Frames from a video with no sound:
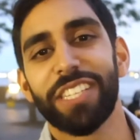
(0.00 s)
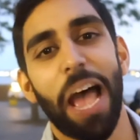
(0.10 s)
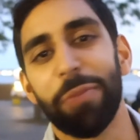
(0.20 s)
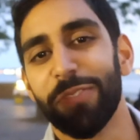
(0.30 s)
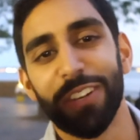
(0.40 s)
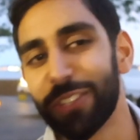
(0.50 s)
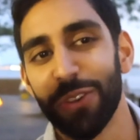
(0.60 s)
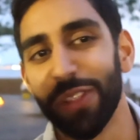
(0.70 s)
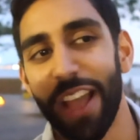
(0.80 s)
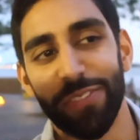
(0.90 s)
just happy for
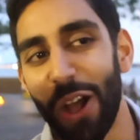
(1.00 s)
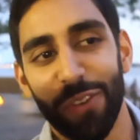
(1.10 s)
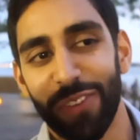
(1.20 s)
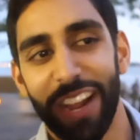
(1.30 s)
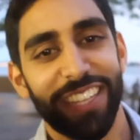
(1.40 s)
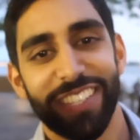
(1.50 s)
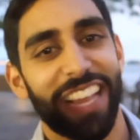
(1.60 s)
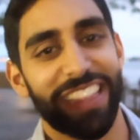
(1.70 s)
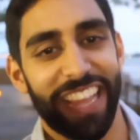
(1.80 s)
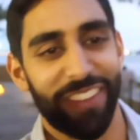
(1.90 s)
two lifelong friends,
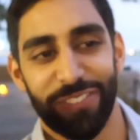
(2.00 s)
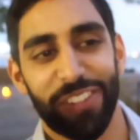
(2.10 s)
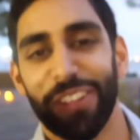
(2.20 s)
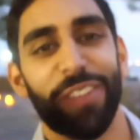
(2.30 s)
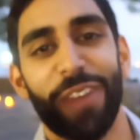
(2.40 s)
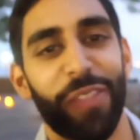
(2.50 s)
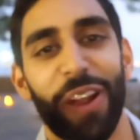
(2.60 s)
and they clearly found